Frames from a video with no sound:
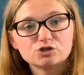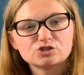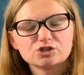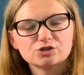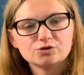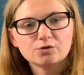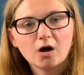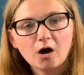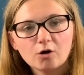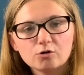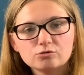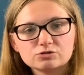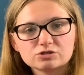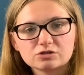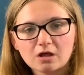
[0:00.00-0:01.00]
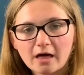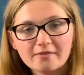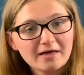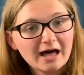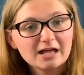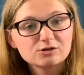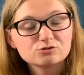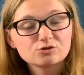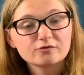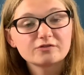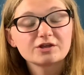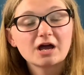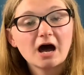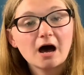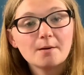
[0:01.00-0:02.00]
to hold like the handles of the
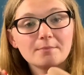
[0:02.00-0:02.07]
cup,